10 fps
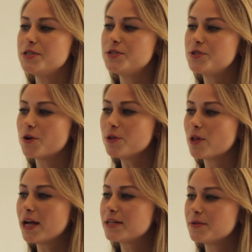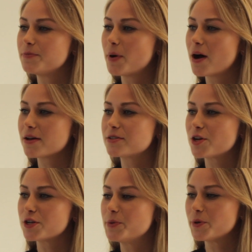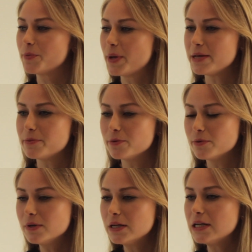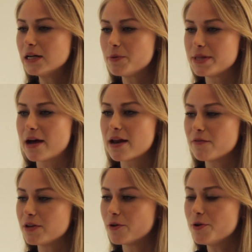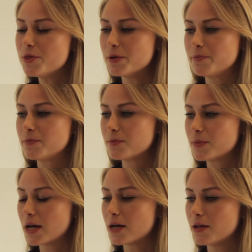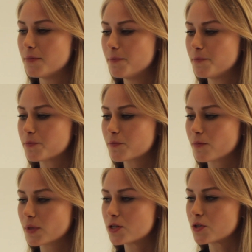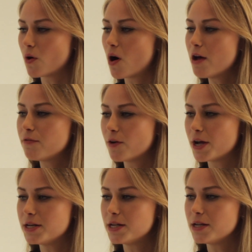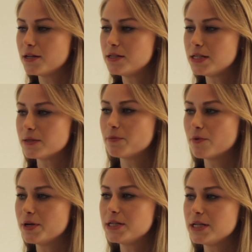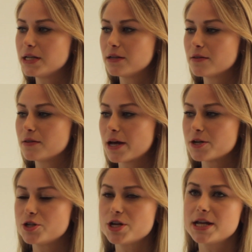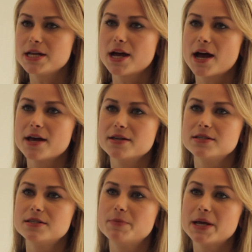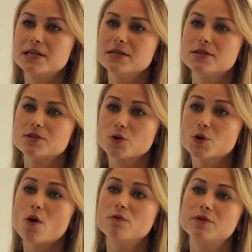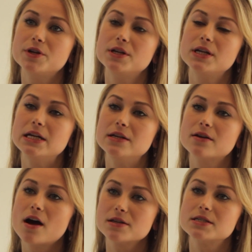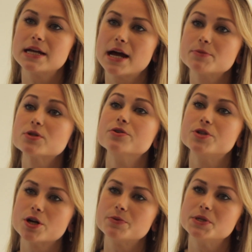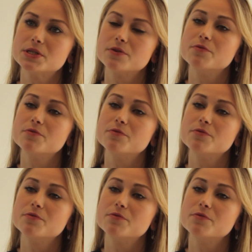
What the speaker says: don't like to pass judgment on people without having known them. So I find it disappointing that she has been so confident in casting absolute judgments of